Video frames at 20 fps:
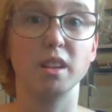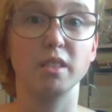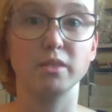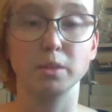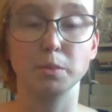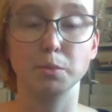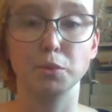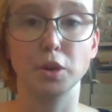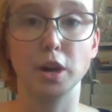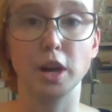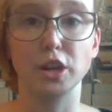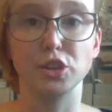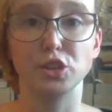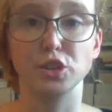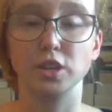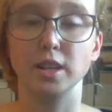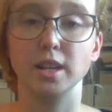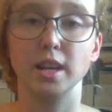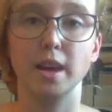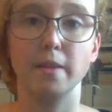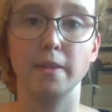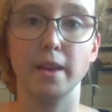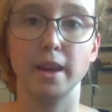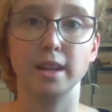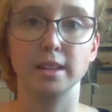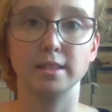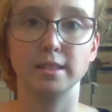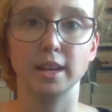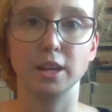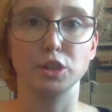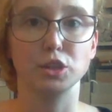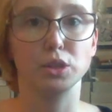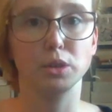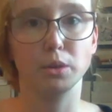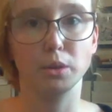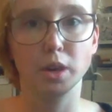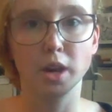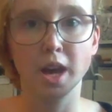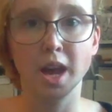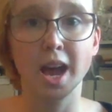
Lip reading: of depression, and that's actually,